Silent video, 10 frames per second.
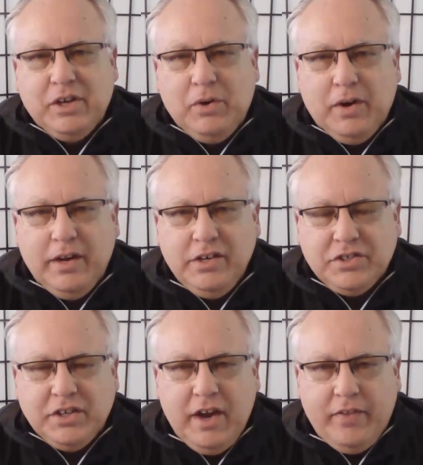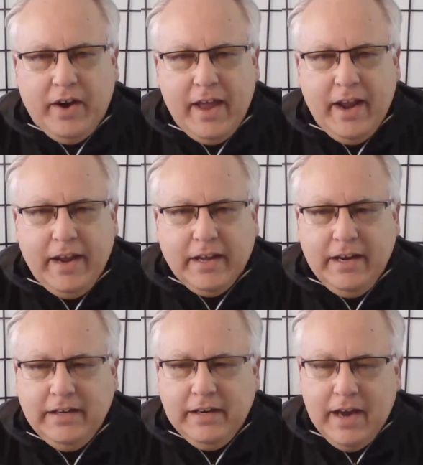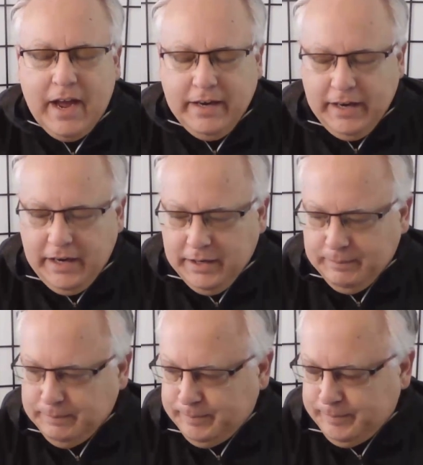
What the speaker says: So, just another headache that he did not need.